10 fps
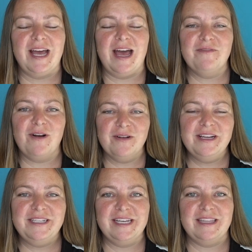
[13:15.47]
I've
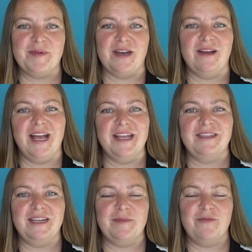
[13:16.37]
already taken them on a hike
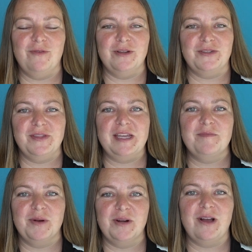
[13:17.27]
the day before so they
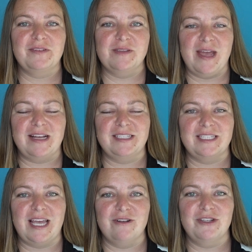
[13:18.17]
can burn off some
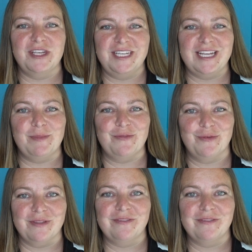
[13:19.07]
excess energy the day before the